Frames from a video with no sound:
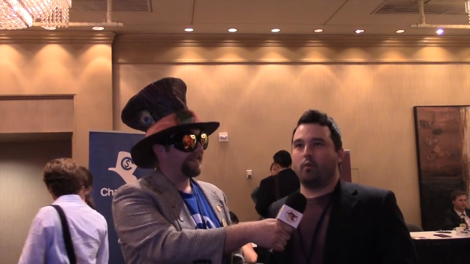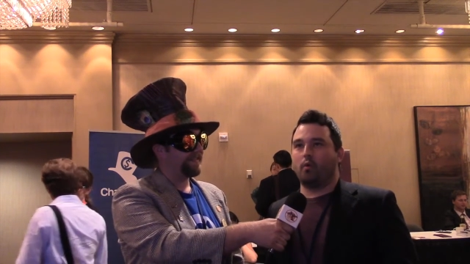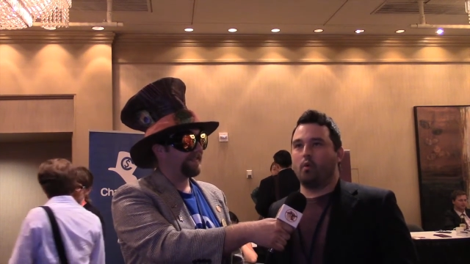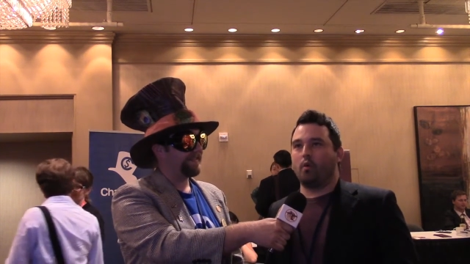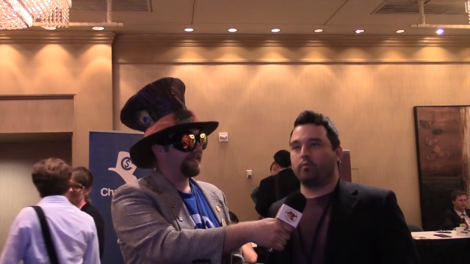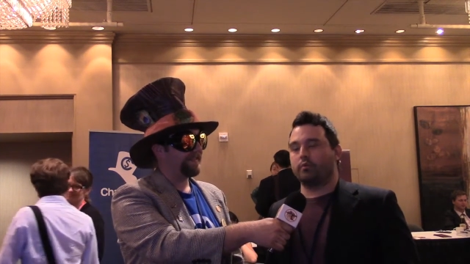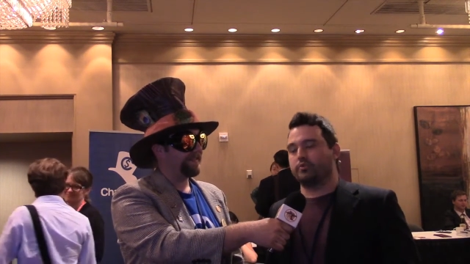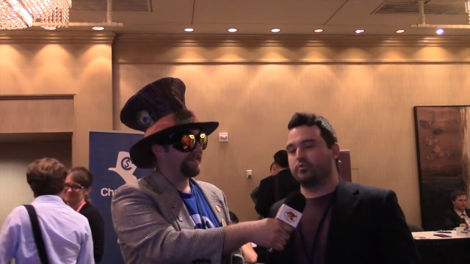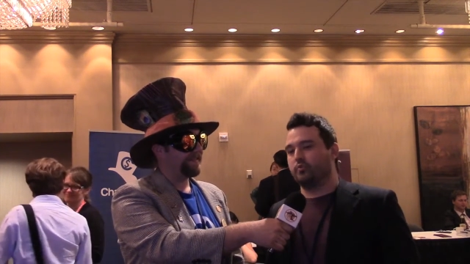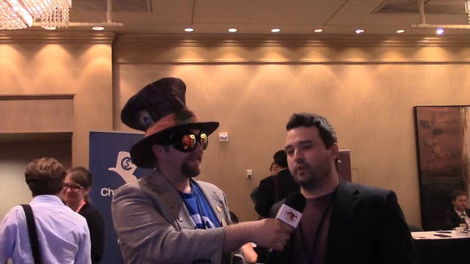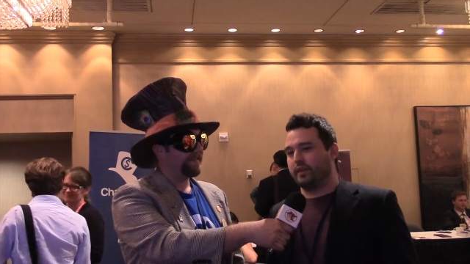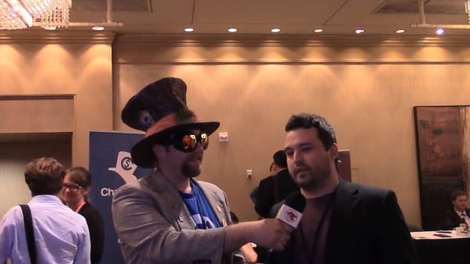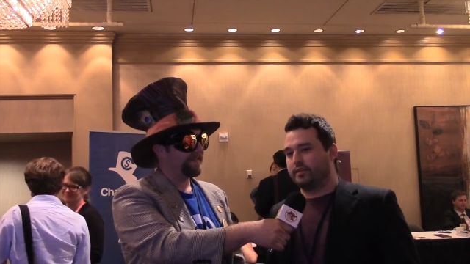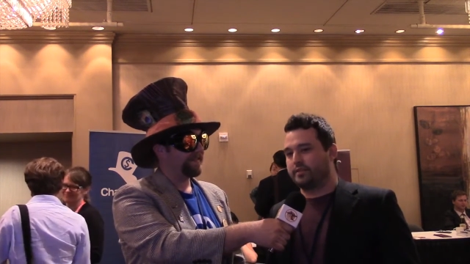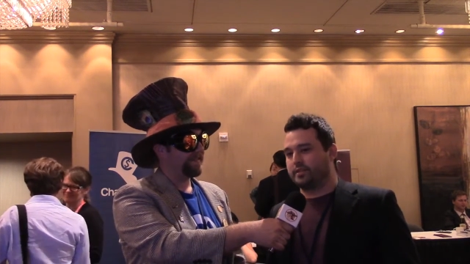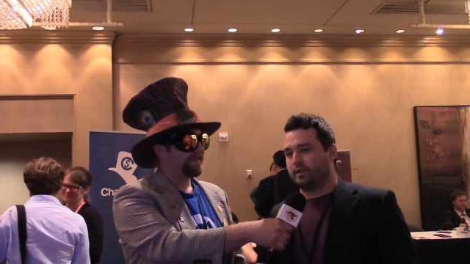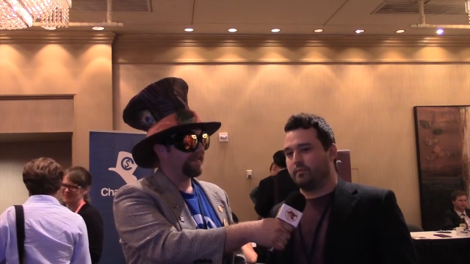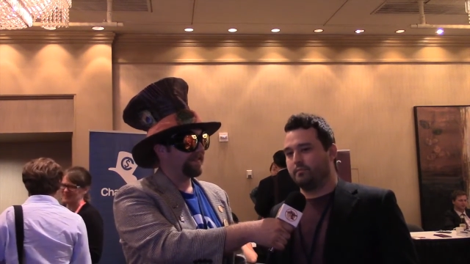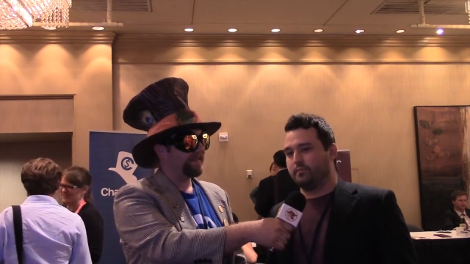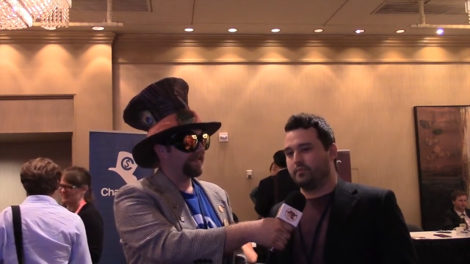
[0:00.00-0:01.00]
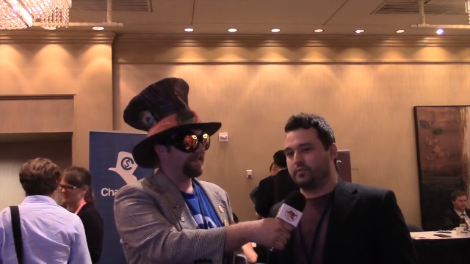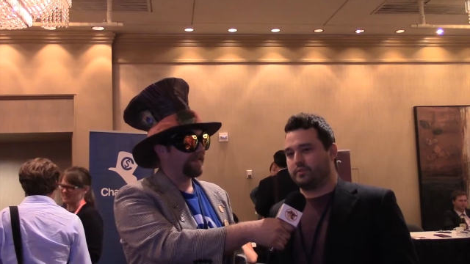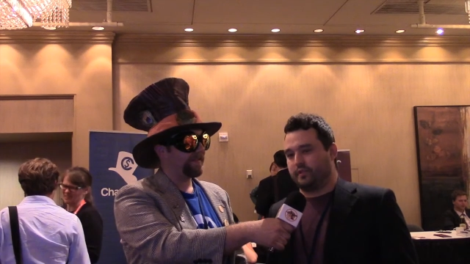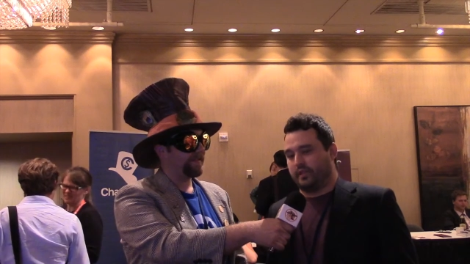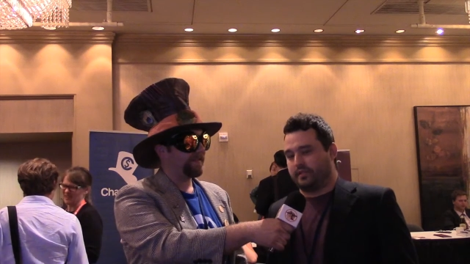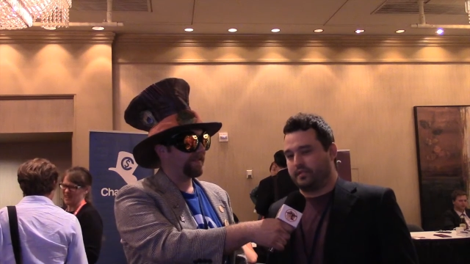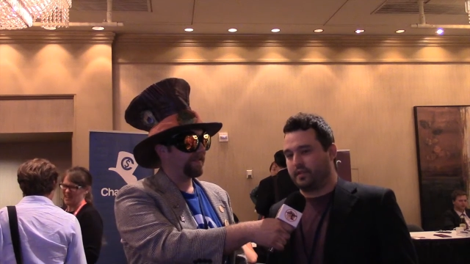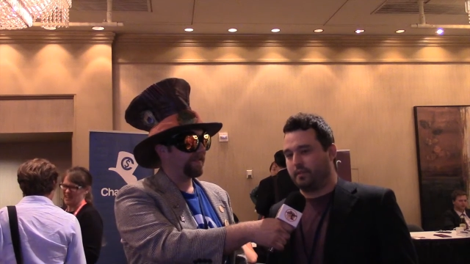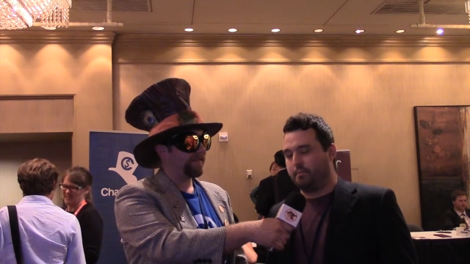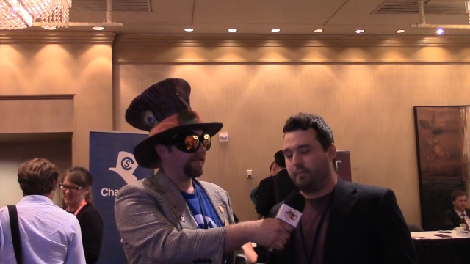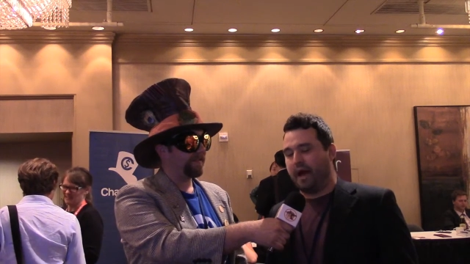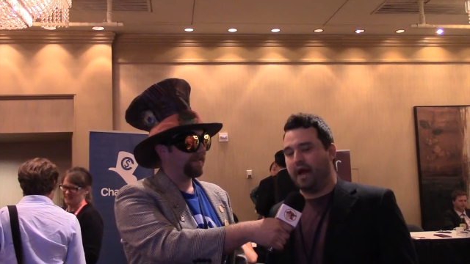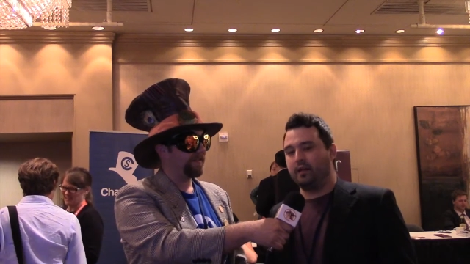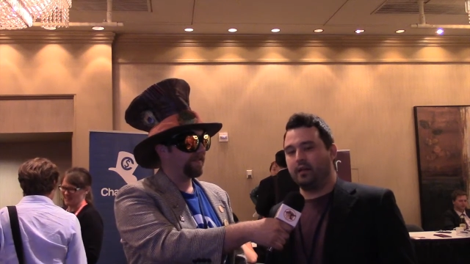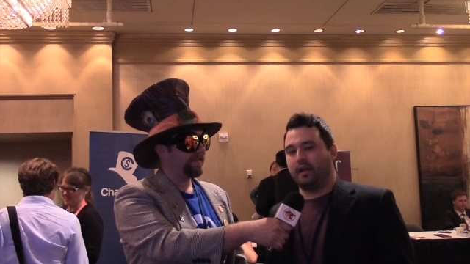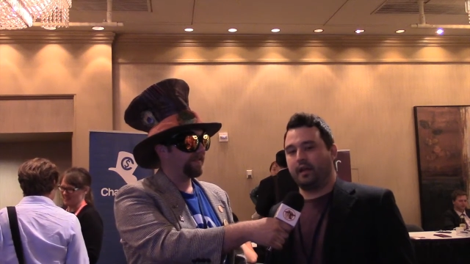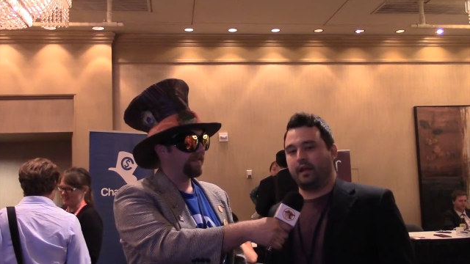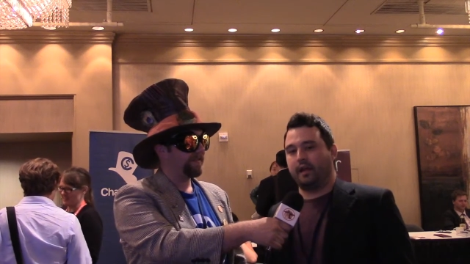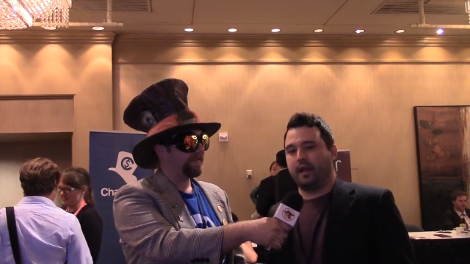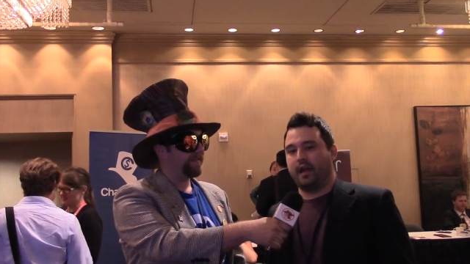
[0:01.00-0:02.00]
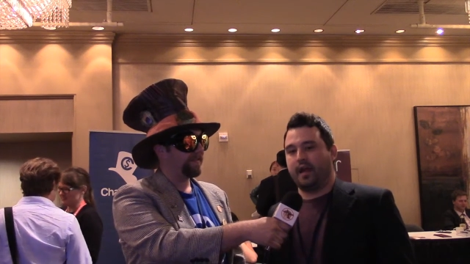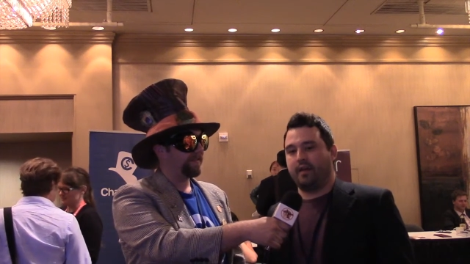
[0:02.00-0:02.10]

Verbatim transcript: what we're doing is some is compelling,